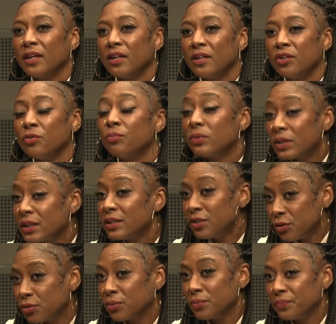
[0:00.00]
You really
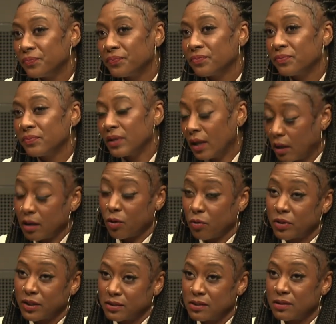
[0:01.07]
do.
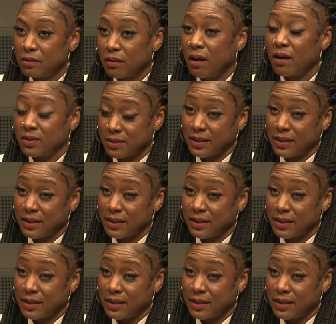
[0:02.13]
according to the laws.